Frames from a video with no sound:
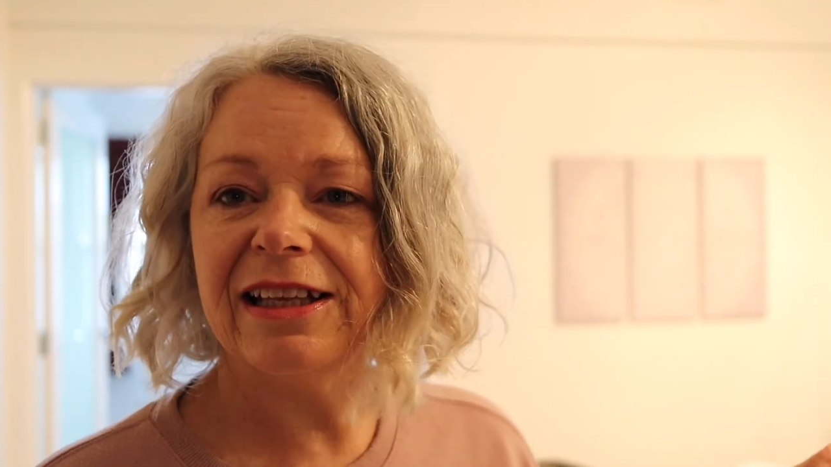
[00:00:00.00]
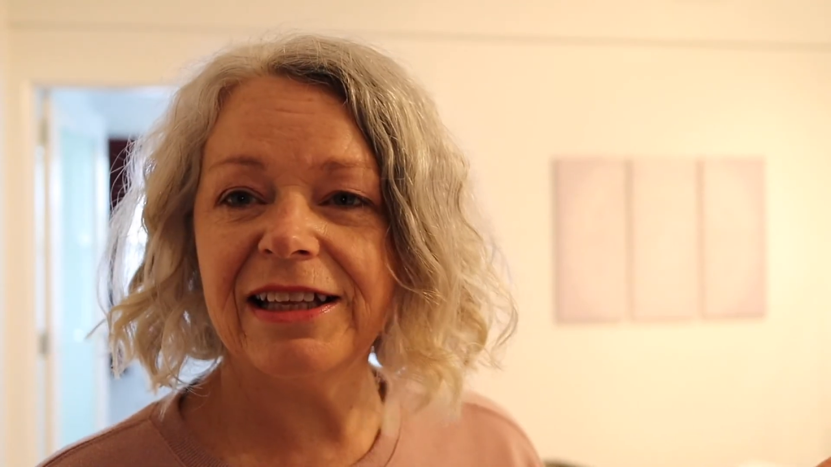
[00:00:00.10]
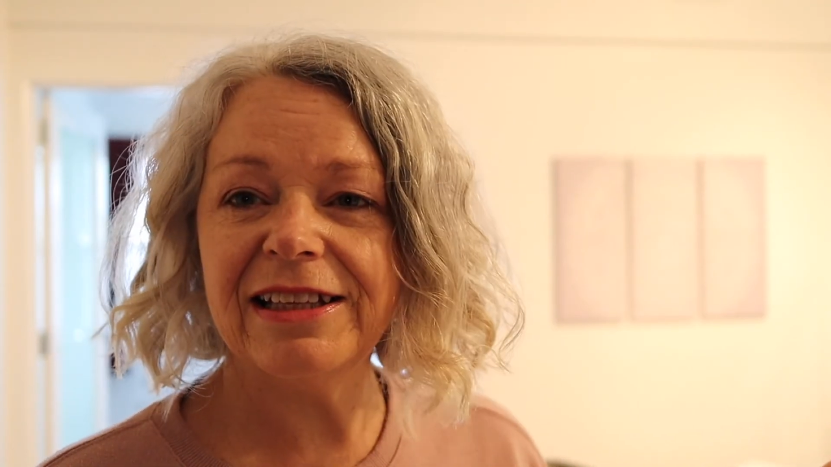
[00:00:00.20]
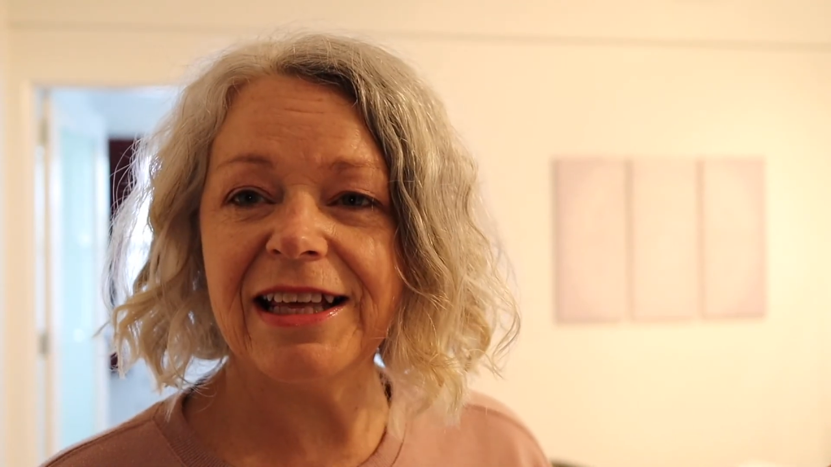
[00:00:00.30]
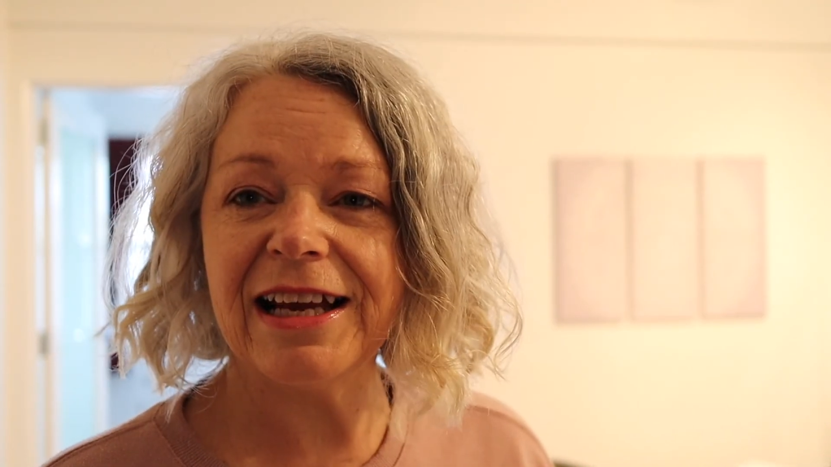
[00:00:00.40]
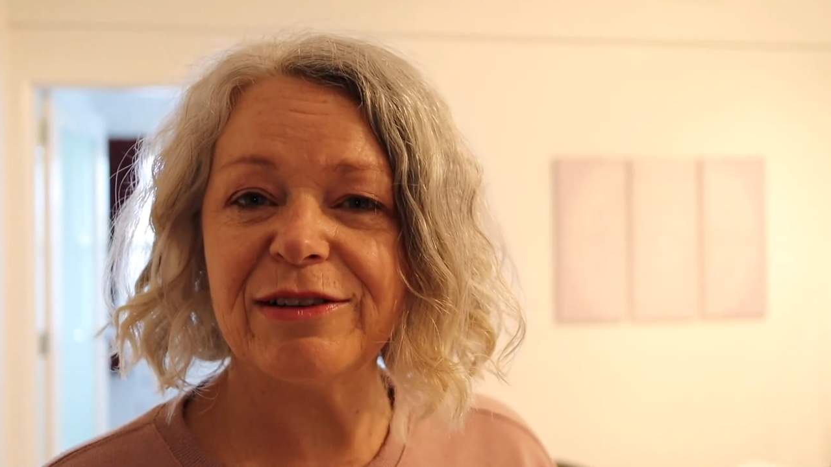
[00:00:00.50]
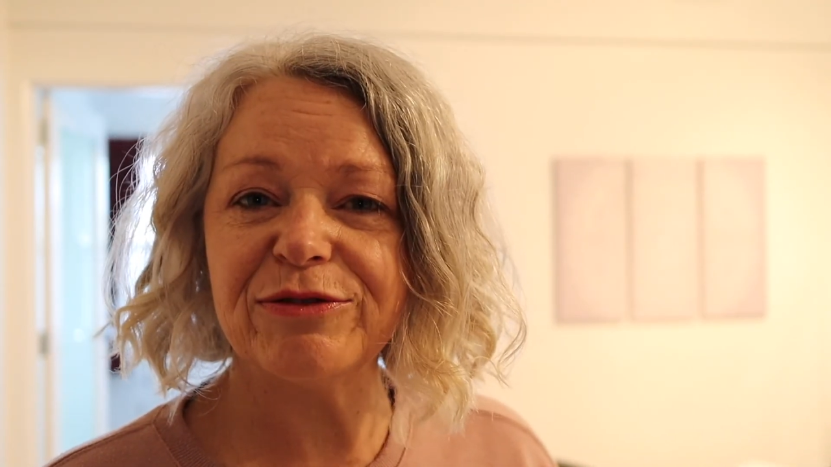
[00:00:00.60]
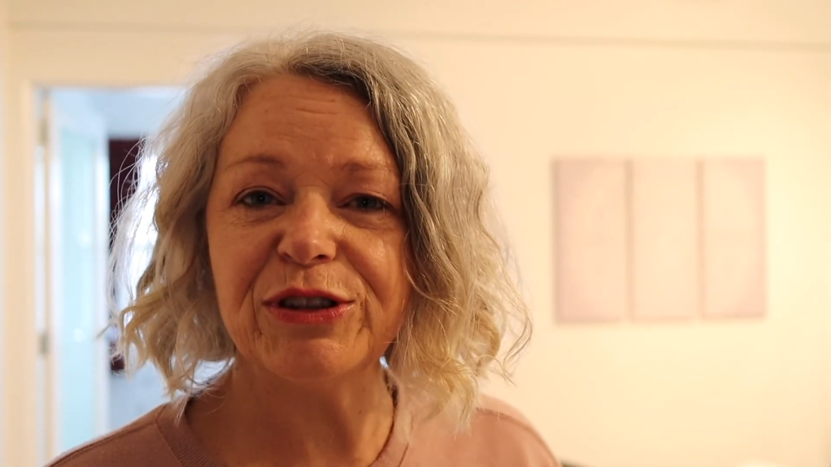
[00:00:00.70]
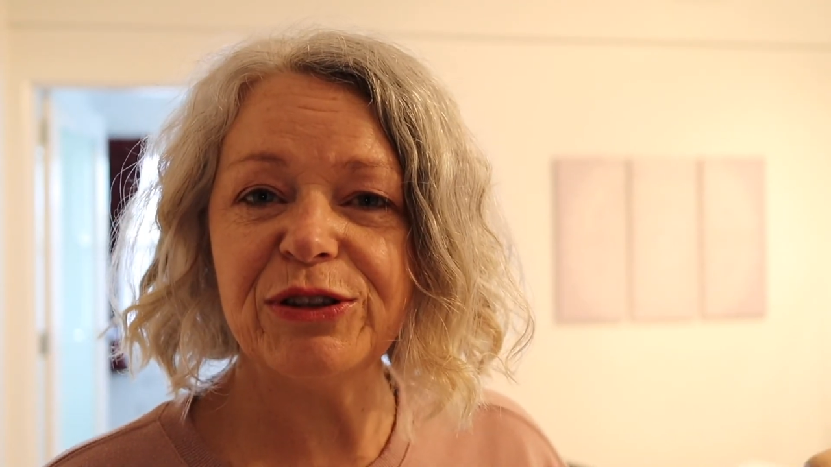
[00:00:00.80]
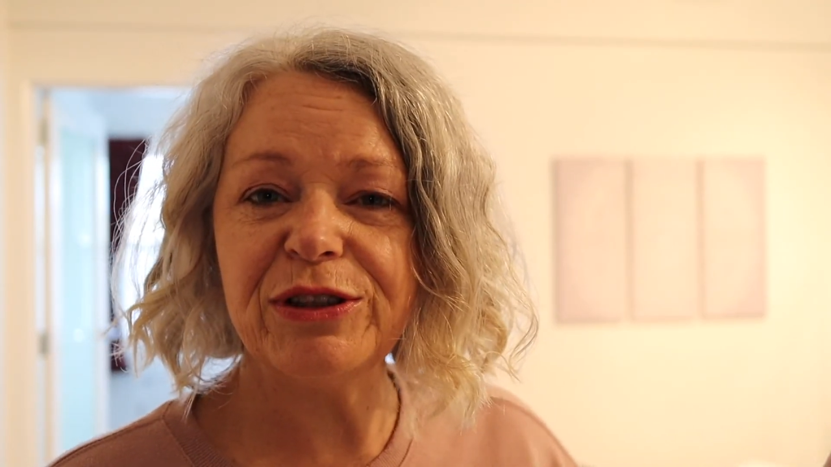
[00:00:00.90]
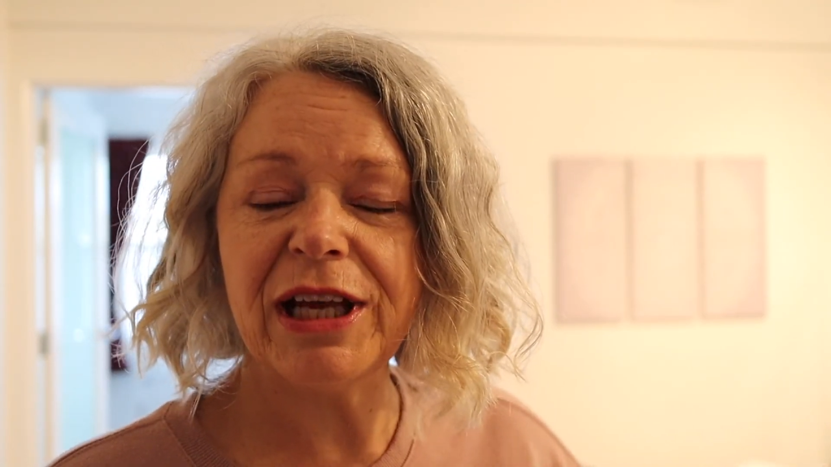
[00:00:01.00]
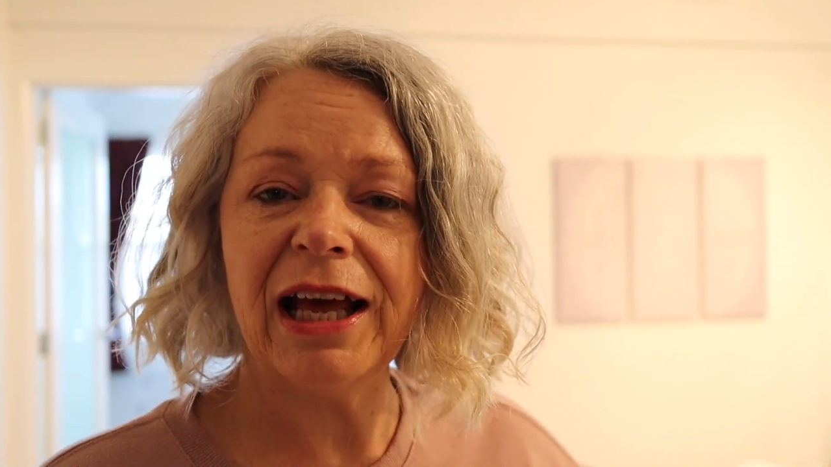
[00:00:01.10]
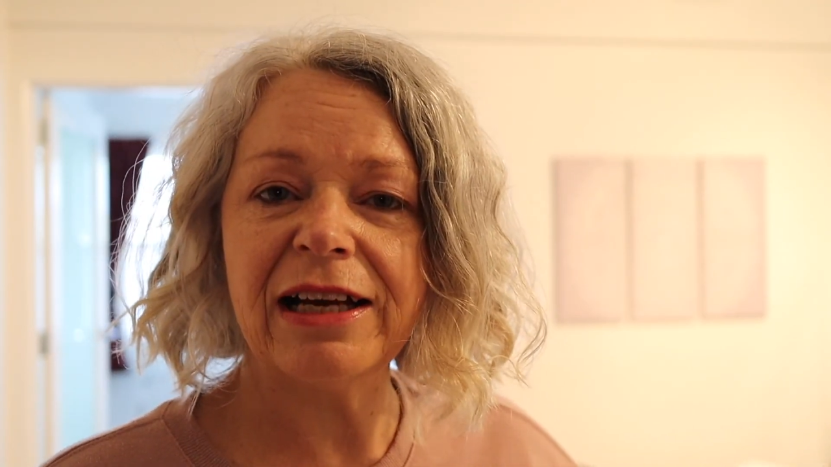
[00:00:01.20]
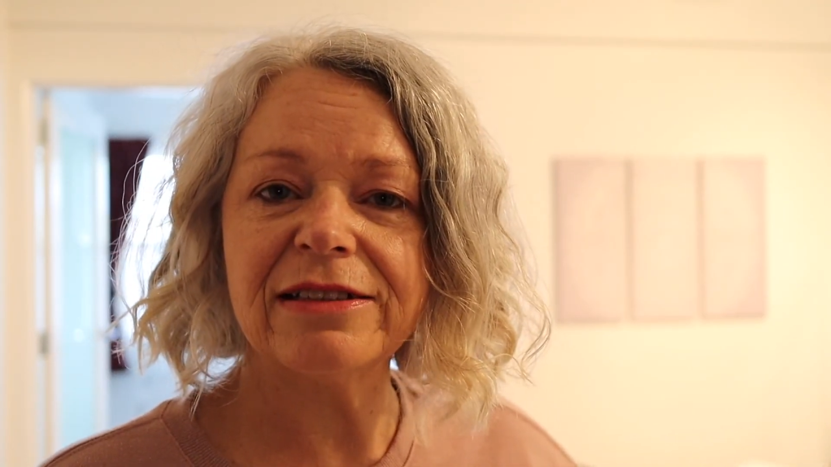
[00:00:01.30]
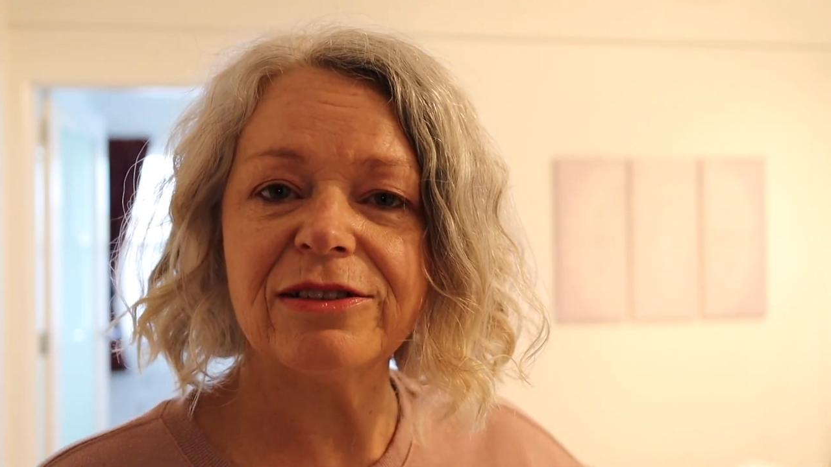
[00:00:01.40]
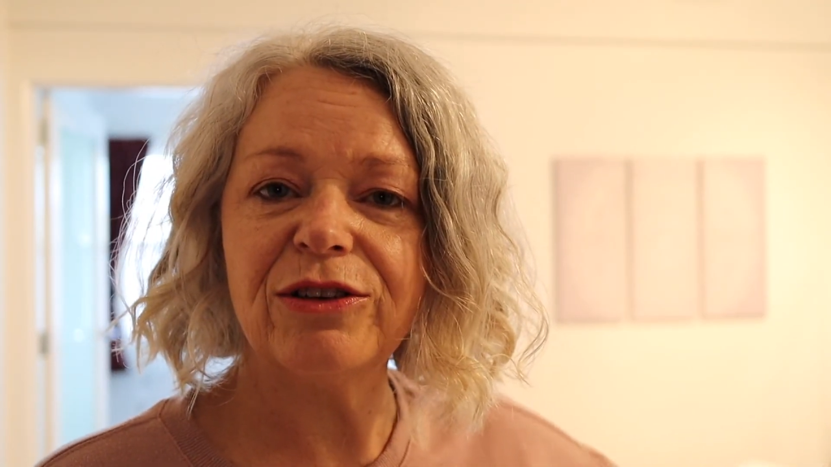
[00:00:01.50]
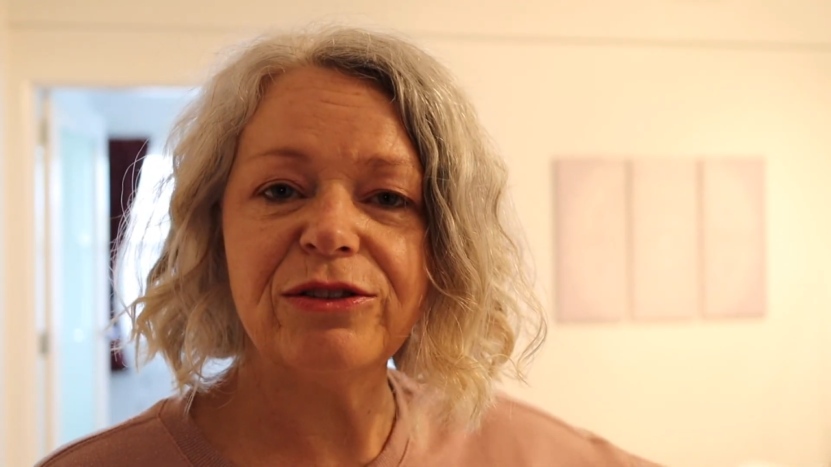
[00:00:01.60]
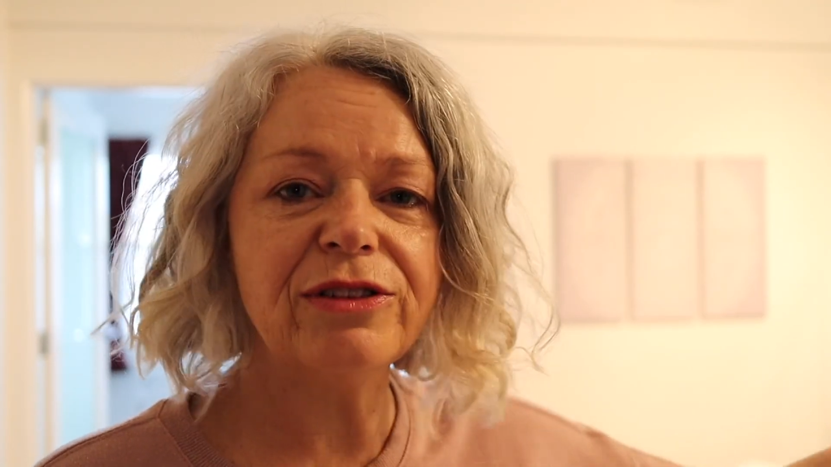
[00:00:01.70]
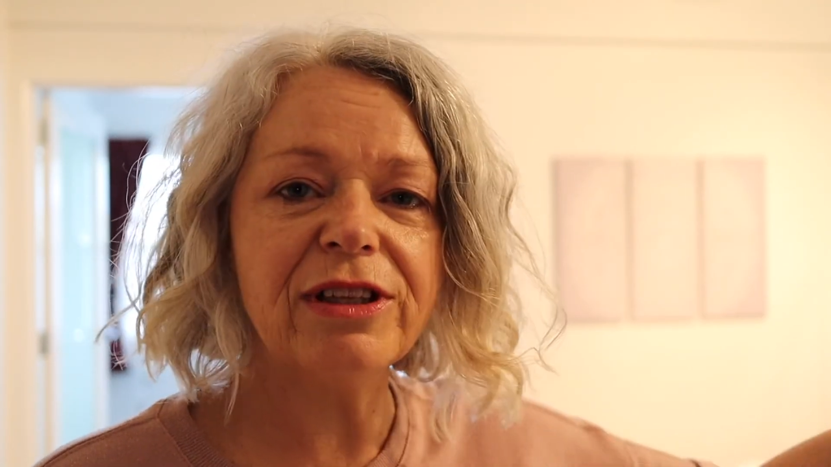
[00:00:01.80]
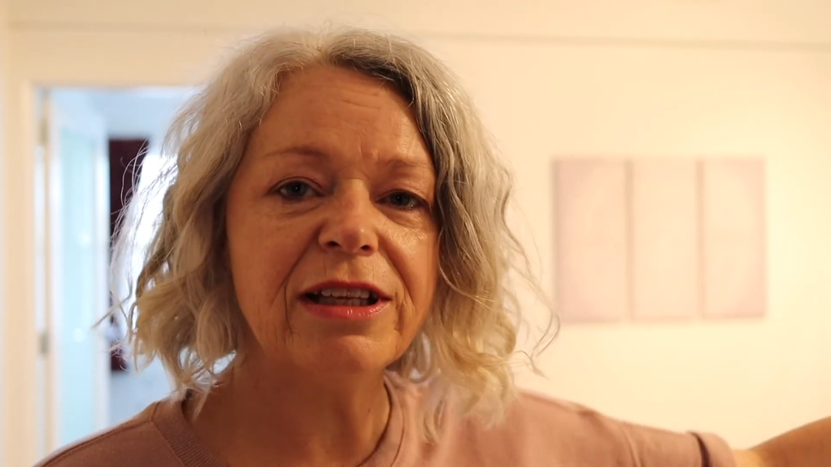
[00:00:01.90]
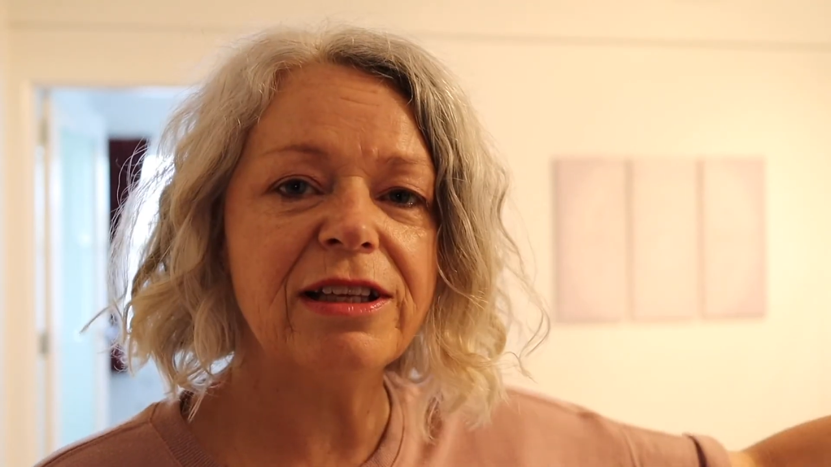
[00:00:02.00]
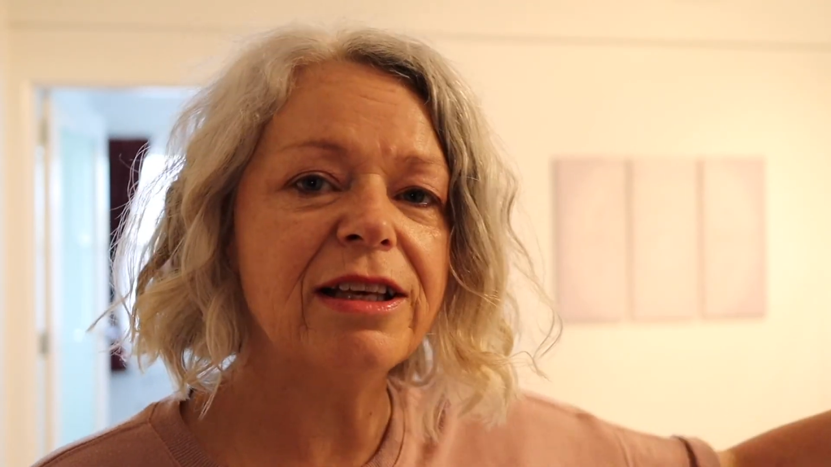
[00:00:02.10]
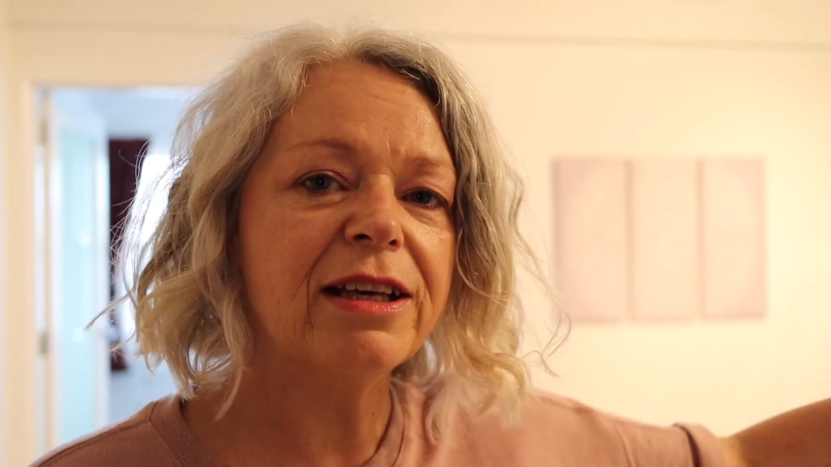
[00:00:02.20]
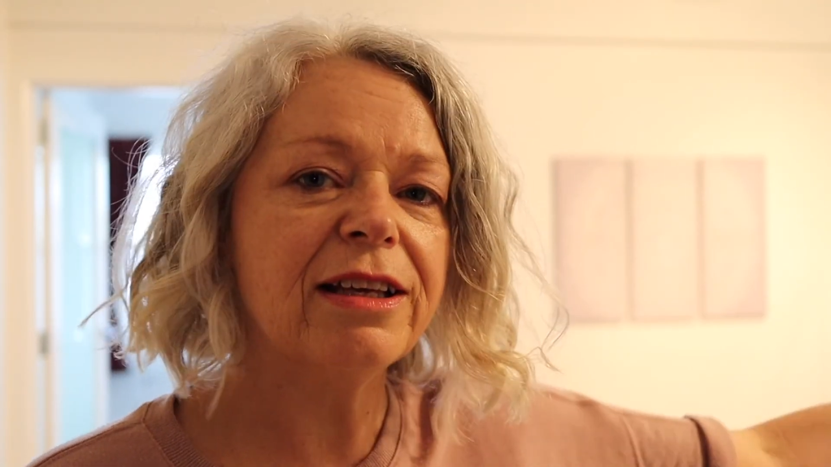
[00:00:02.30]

in the afternoon out on the